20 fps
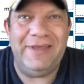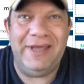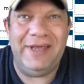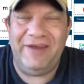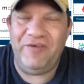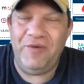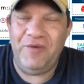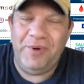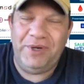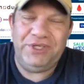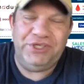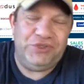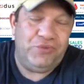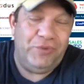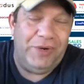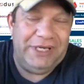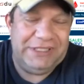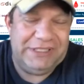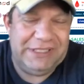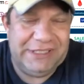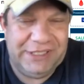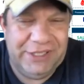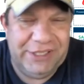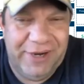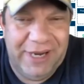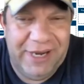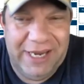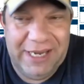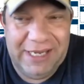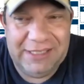And then everyone just raises
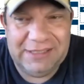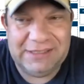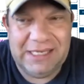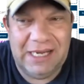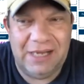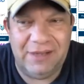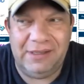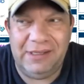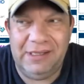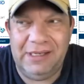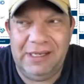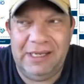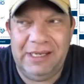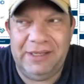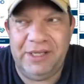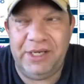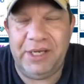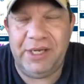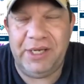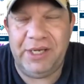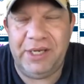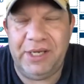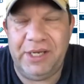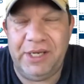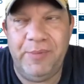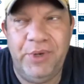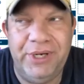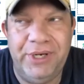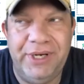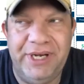their hands up in the
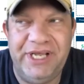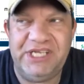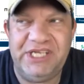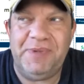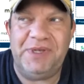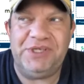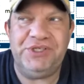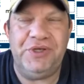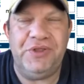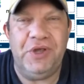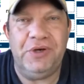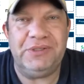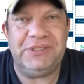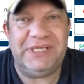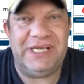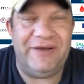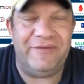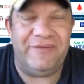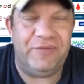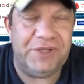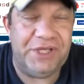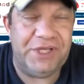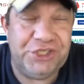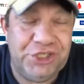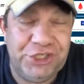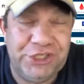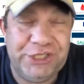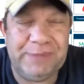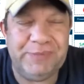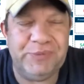community, especially those that have
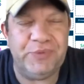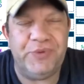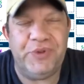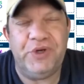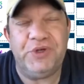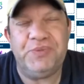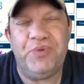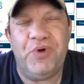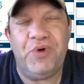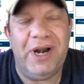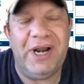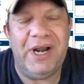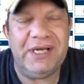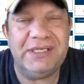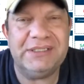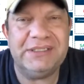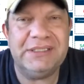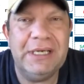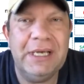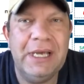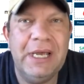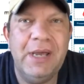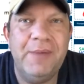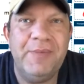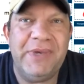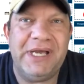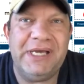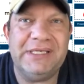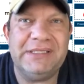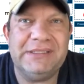relationships with those products,
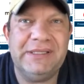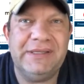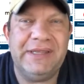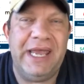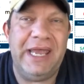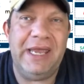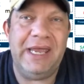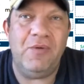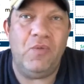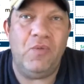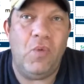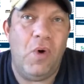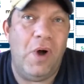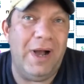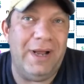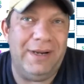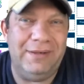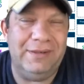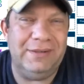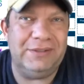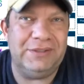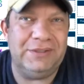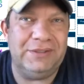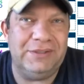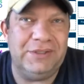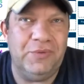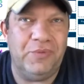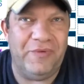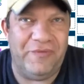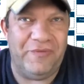because they want
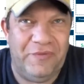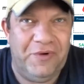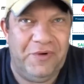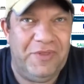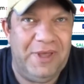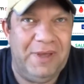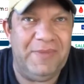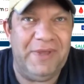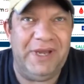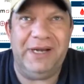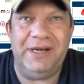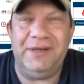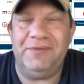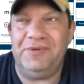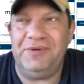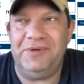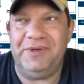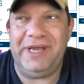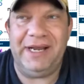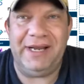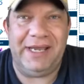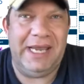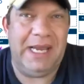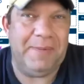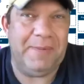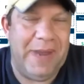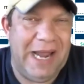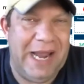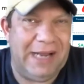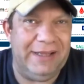to refer them. They're going to get a
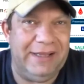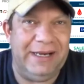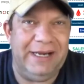kickback.